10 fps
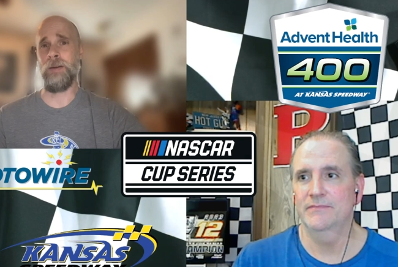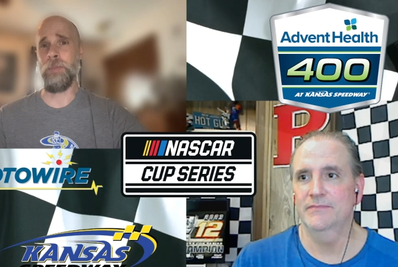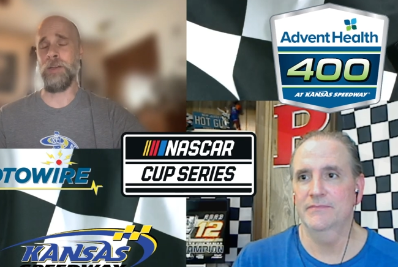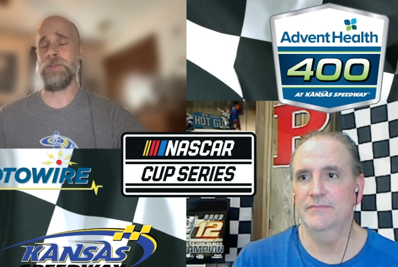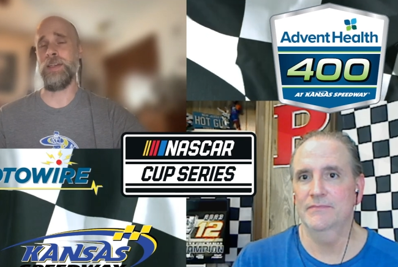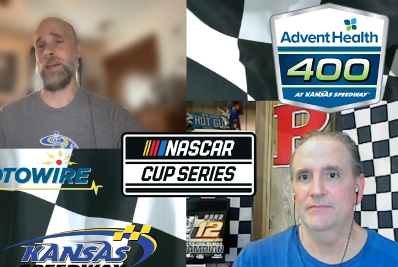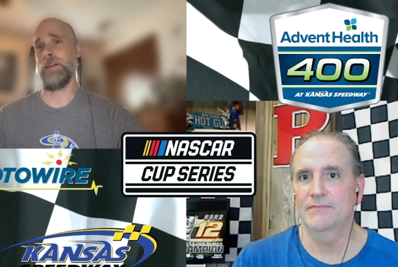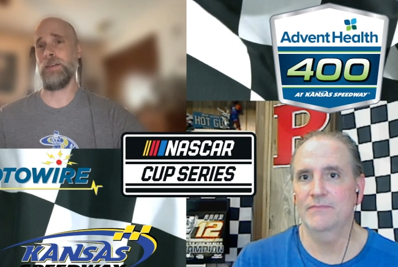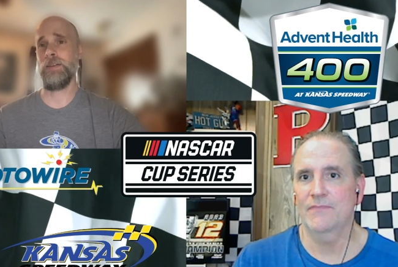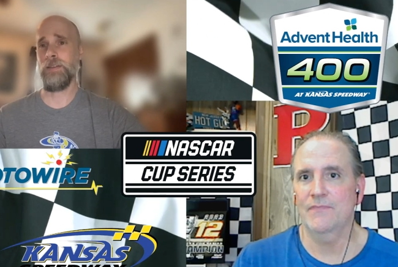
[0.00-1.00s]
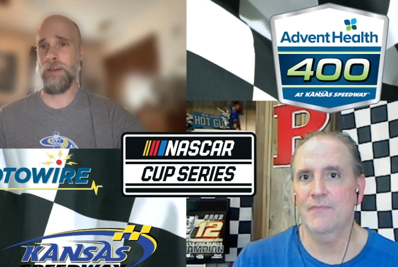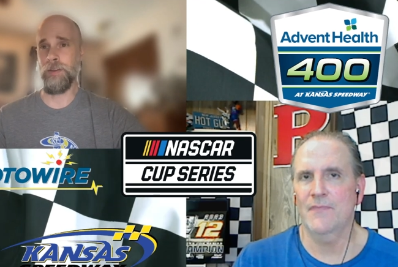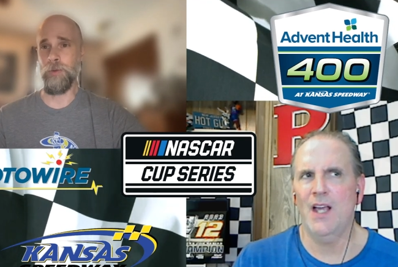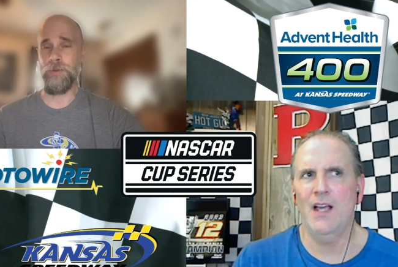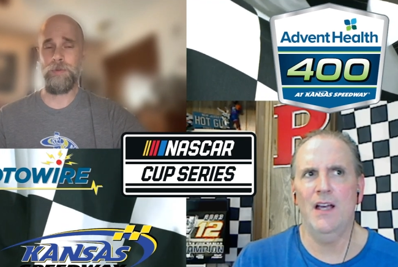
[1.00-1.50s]
Speaker 1: a must take
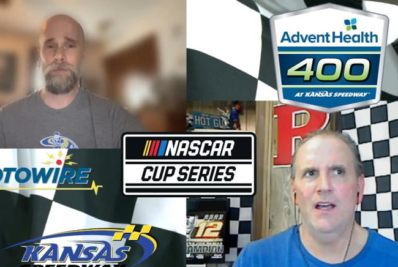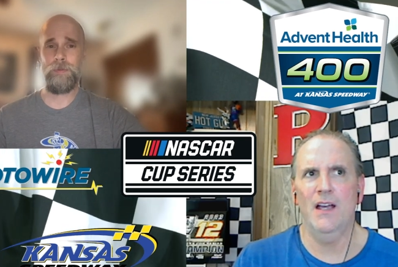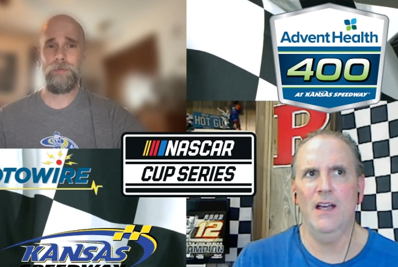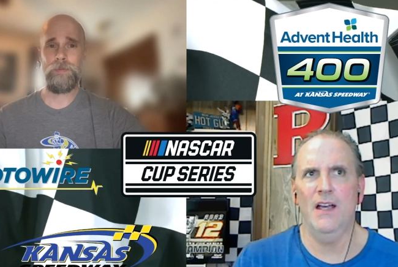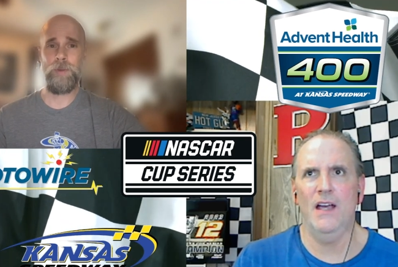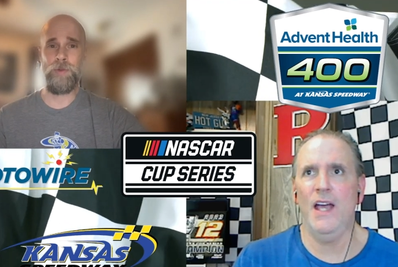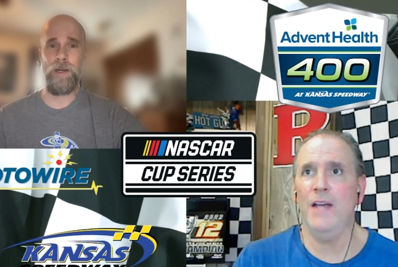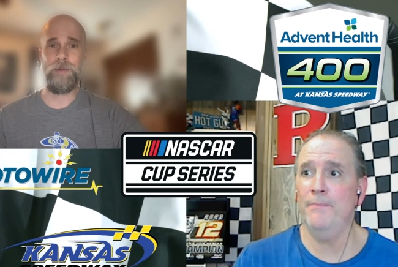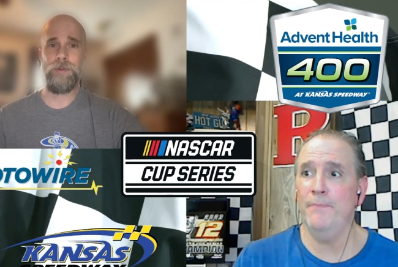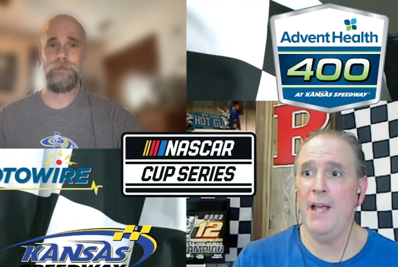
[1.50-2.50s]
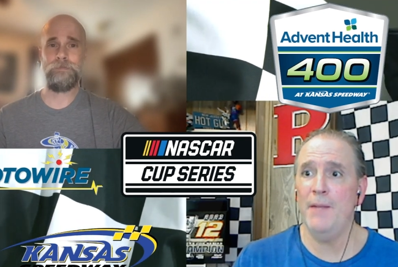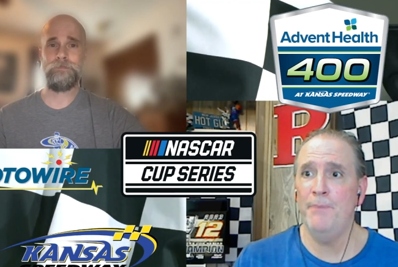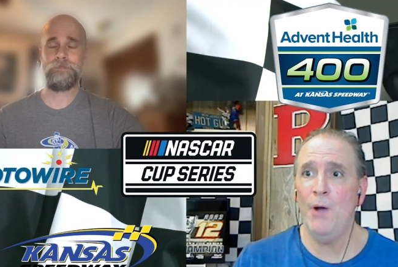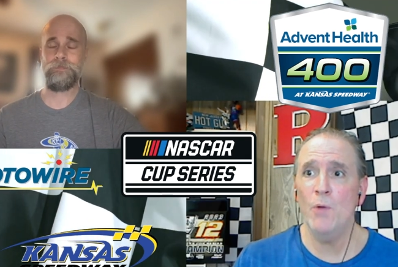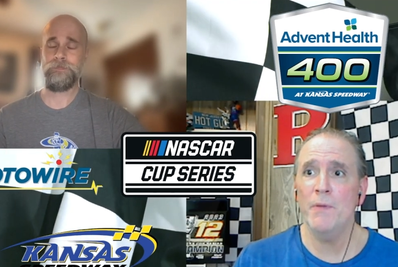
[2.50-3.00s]
at those. those and, odds.
Speaker 2: and
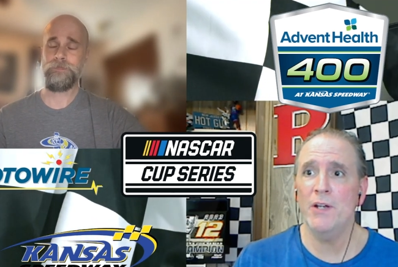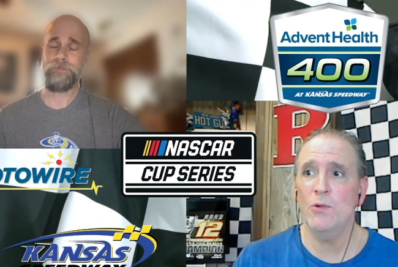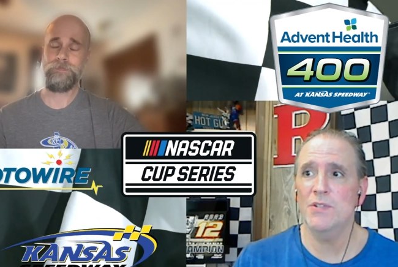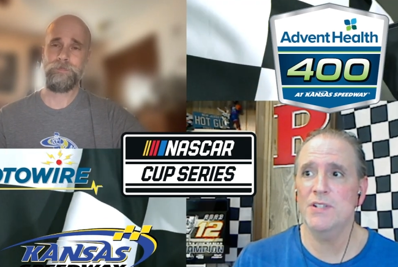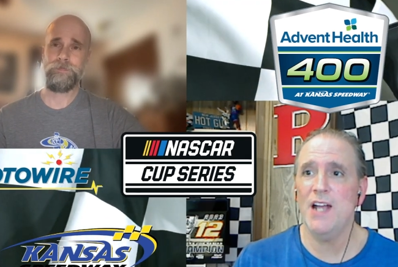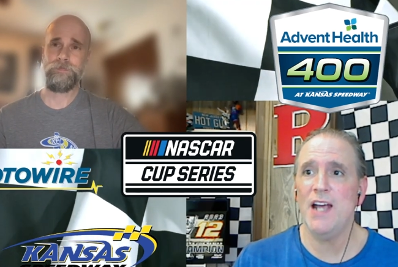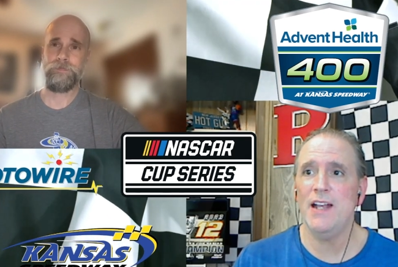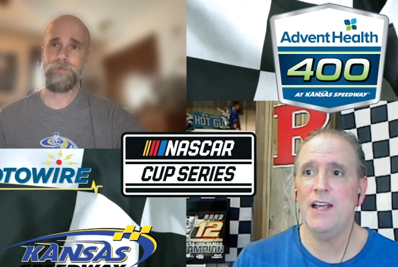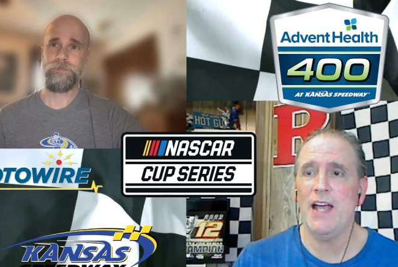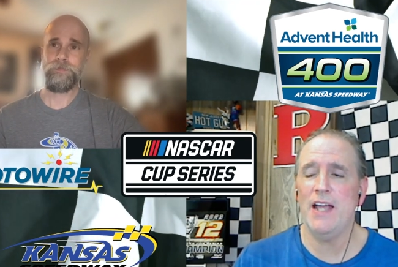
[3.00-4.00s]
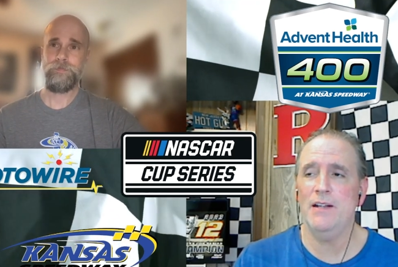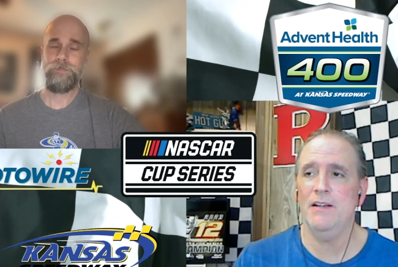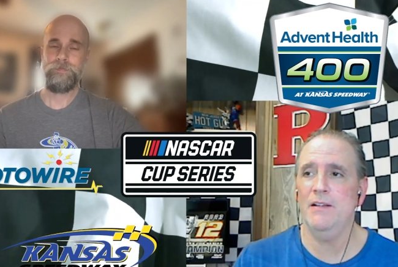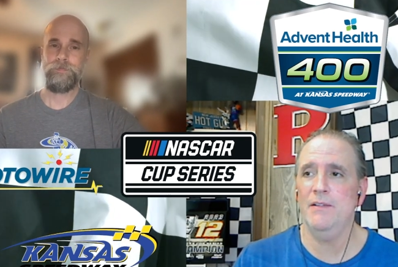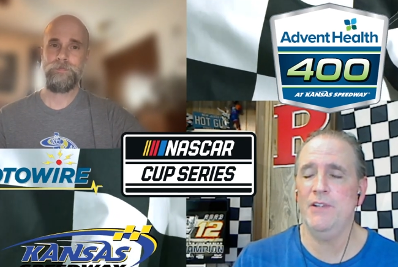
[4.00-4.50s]
Bowman, who has not had
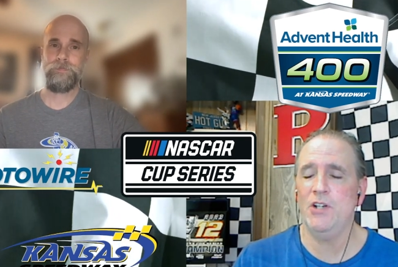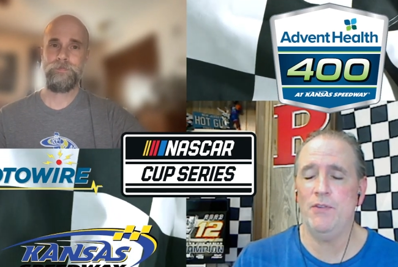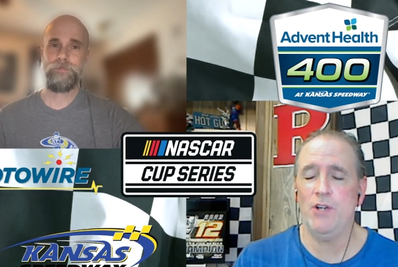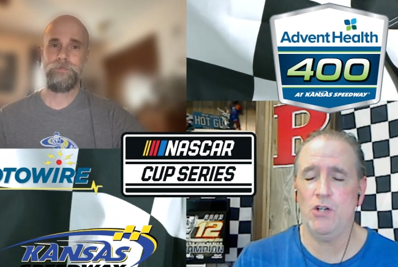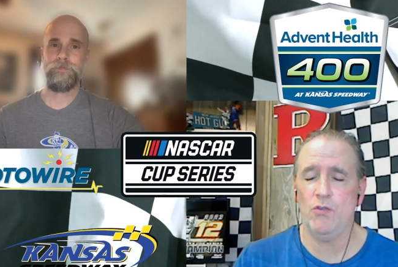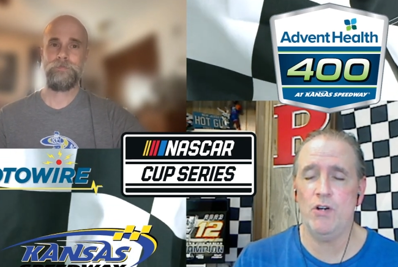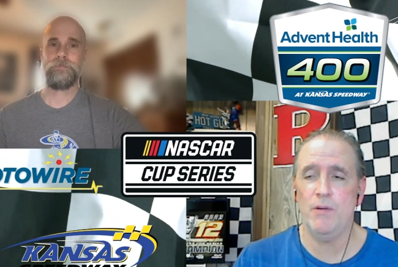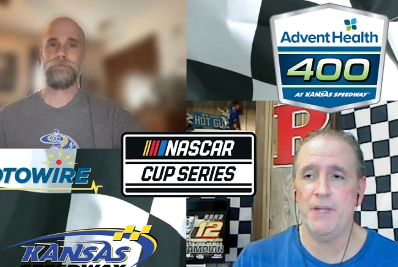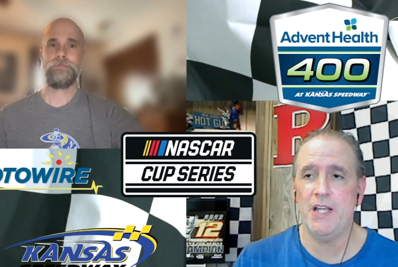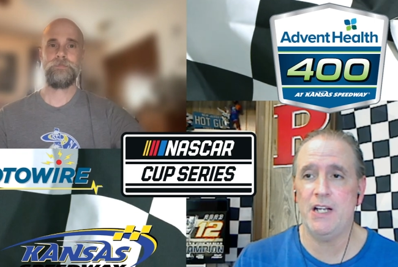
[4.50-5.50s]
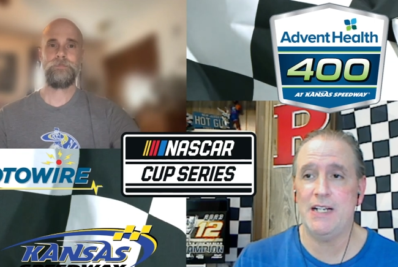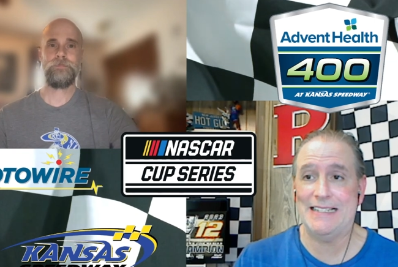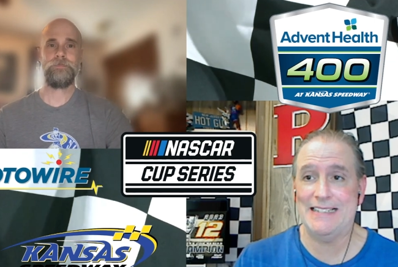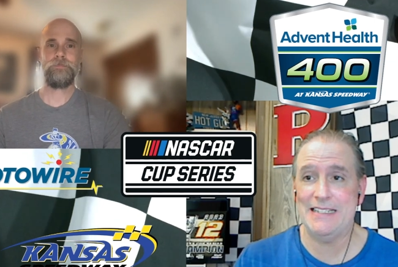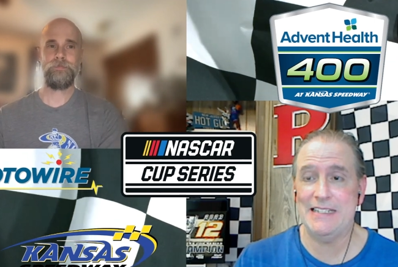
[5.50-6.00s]
a, a, career being a
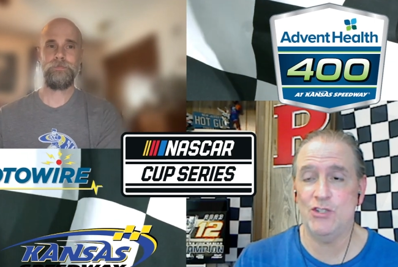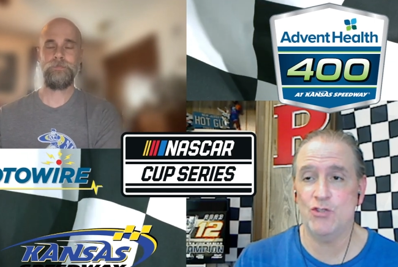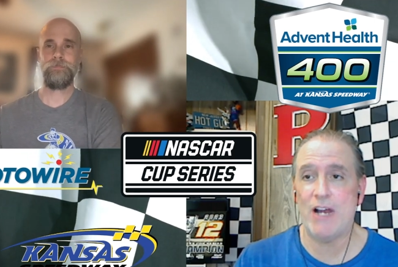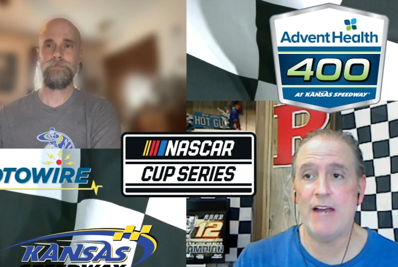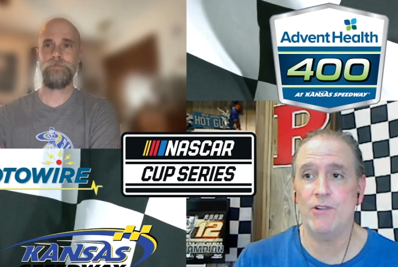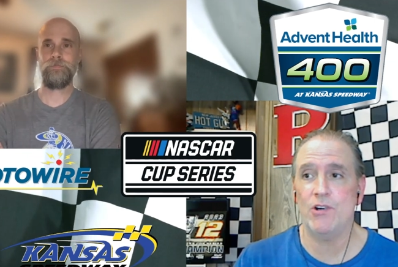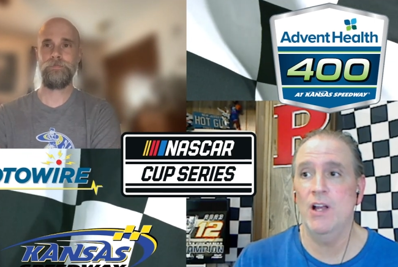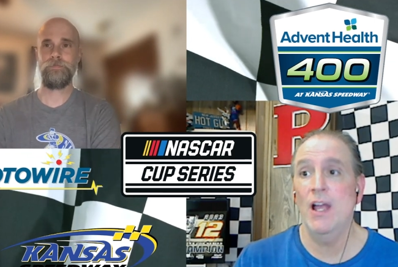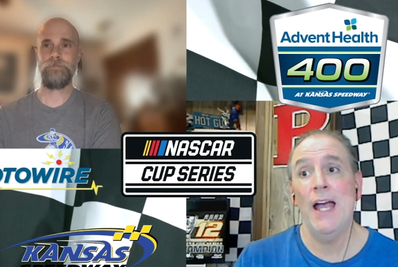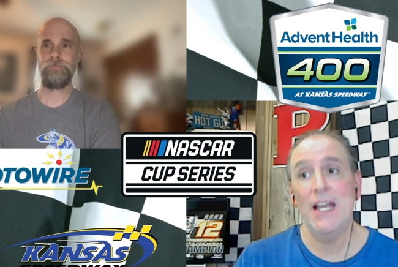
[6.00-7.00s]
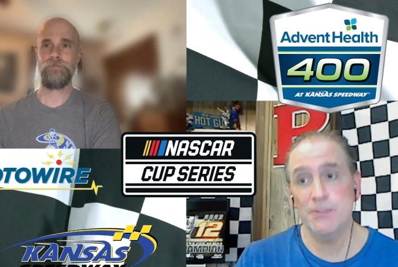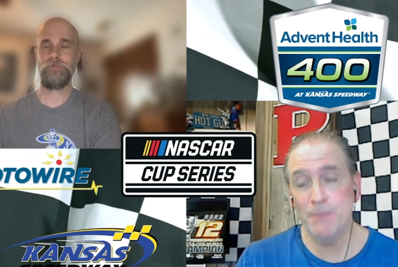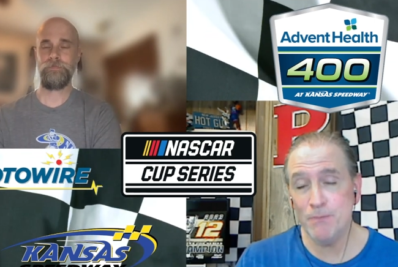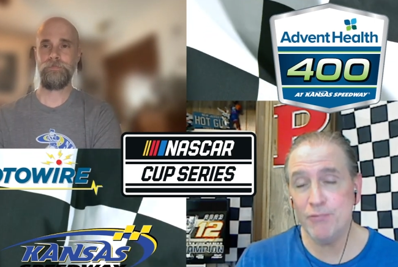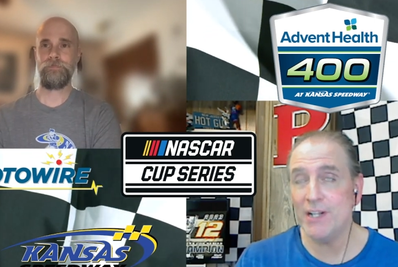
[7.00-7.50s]
consistent driver, has
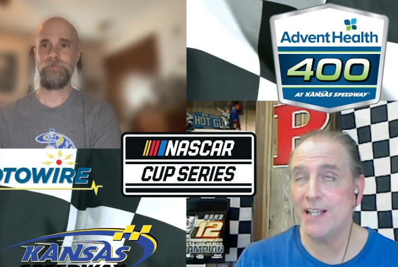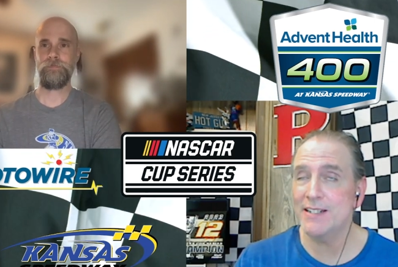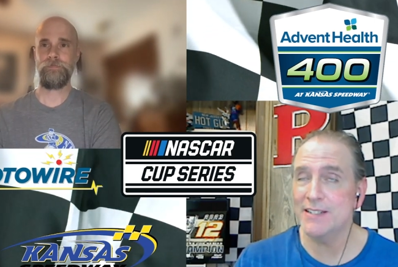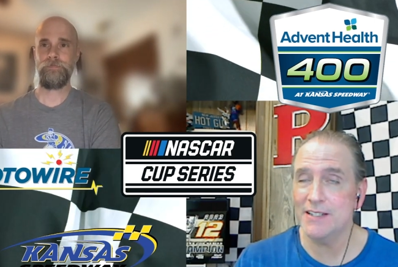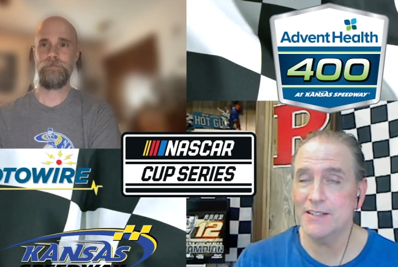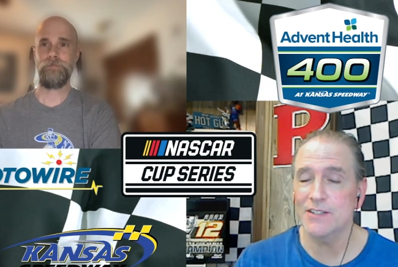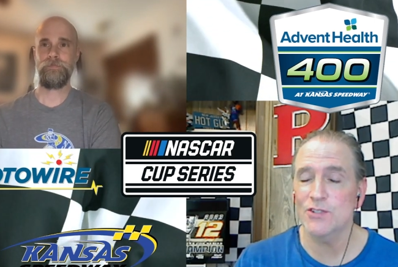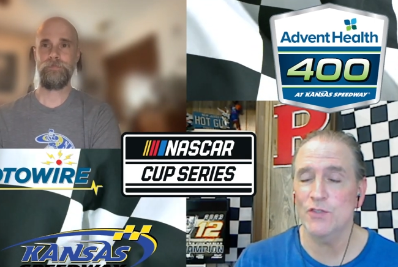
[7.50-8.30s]
been pretty consistent so